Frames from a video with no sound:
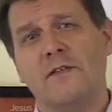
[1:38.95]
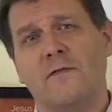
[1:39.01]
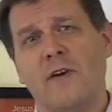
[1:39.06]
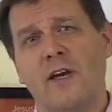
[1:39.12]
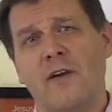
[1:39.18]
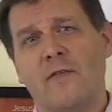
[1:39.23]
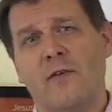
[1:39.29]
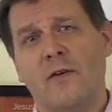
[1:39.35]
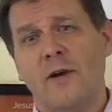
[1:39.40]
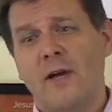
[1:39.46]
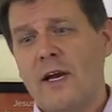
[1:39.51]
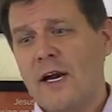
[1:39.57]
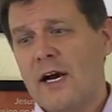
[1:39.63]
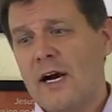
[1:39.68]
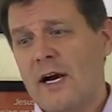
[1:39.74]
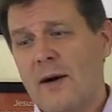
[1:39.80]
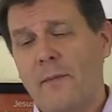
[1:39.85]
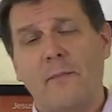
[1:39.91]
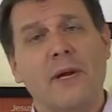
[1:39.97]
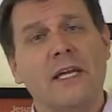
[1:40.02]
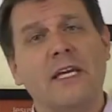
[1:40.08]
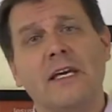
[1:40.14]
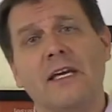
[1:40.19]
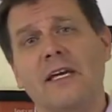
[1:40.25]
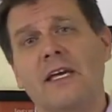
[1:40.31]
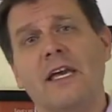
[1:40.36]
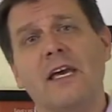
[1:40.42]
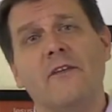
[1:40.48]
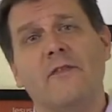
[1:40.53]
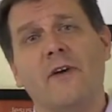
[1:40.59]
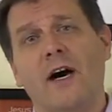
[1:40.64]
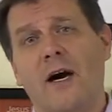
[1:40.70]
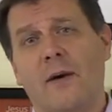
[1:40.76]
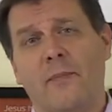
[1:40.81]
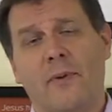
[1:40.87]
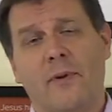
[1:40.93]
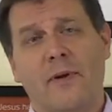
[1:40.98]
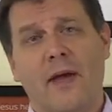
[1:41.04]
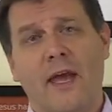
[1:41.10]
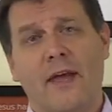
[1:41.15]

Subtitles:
favor, many give up.